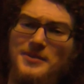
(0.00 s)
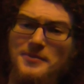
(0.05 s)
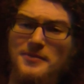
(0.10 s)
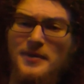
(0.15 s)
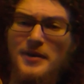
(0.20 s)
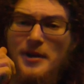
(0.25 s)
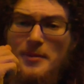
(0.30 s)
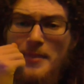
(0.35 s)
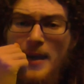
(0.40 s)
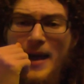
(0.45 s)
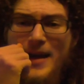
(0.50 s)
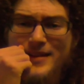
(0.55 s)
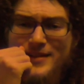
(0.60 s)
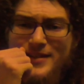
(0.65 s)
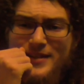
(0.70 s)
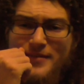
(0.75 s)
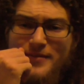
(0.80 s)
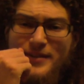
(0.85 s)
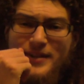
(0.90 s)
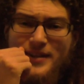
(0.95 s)
very
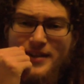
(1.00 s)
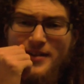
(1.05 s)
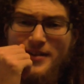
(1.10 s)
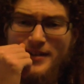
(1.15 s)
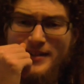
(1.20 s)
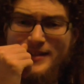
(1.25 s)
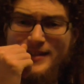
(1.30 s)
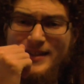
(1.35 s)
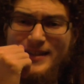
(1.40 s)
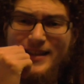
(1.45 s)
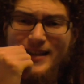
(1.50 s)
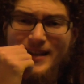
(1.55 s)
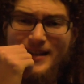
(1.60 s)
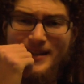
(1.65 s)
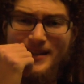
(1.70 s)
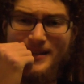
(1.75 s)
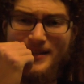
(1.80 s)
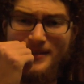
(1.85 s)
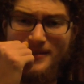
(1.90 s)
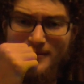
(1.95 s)
passionate video, I'd say
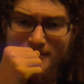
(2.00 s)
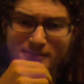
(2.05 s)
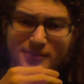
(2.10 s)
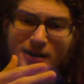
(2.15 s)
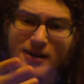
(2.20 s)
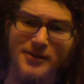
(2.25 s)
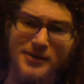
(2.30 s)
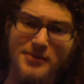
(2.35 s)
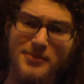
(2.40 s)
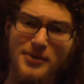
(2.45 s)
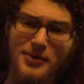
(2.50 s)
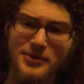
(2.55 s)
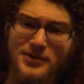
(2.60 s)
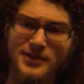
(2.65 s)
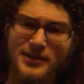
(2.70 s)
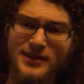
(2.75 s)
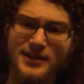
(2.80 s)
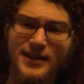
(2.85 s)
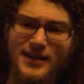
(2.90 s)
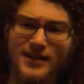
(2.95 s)
that, and probably
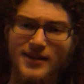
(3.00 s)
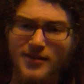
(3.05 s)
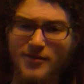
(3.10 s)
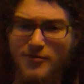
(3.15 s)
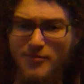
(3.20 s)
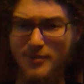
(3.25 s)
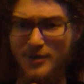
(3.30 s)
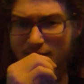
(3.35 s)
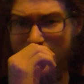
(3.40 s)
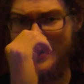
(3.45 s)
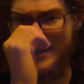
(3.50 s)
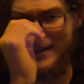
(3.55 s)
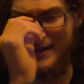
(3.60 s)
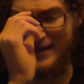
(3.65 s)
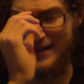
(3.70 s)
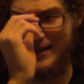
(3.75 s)
mostly negative, but